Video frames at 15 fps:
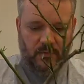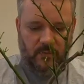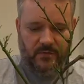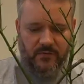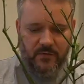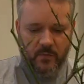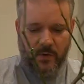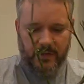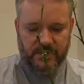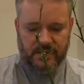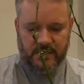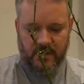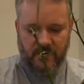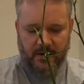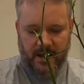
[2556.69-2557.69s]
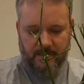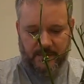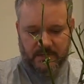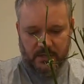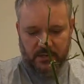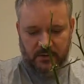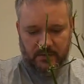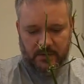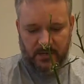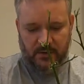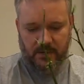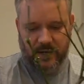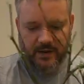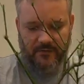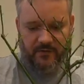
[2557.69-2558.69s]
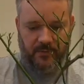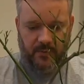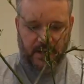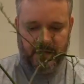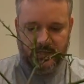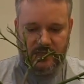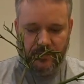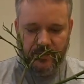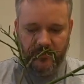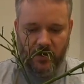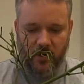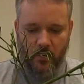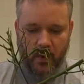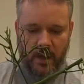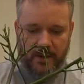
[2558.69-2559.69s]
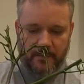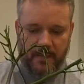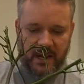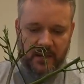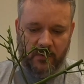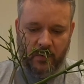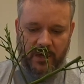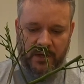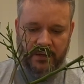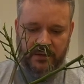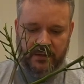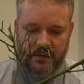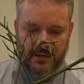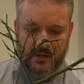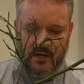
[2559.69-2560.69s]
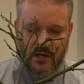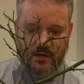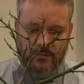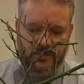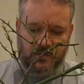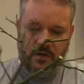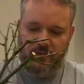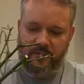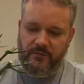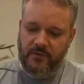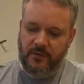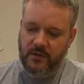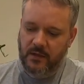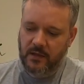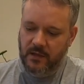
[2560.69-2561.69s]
with the ones that are absolutely going everywhere. So we've got one main one that comes off,